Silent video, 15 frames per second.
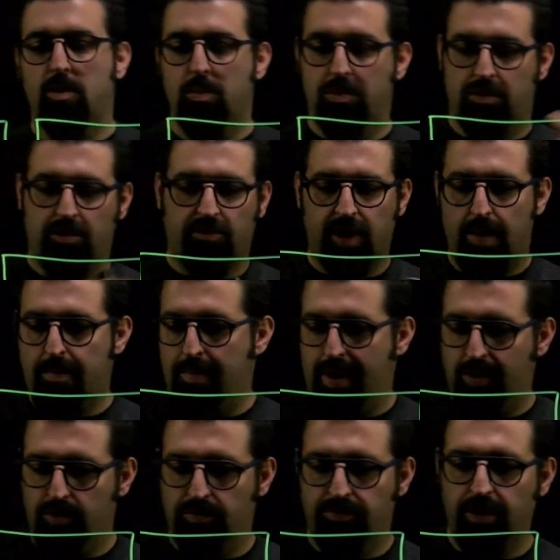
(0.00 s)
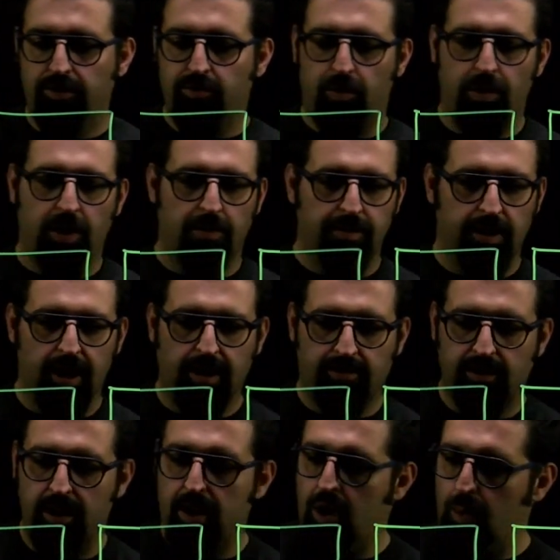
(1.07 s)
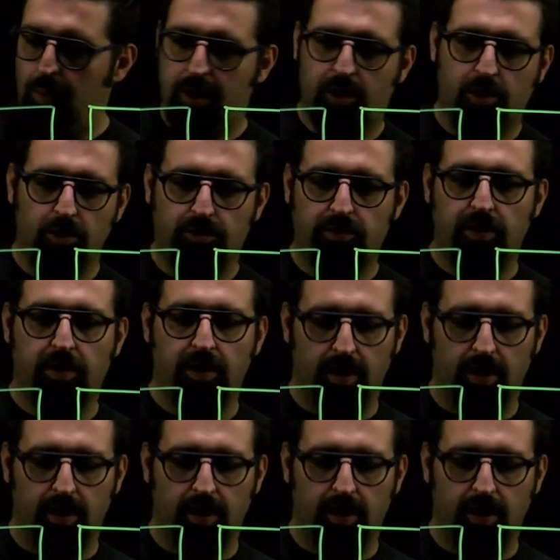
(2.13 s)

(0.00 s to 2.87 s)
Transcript: With the same amount of disks or a little bit less, we could,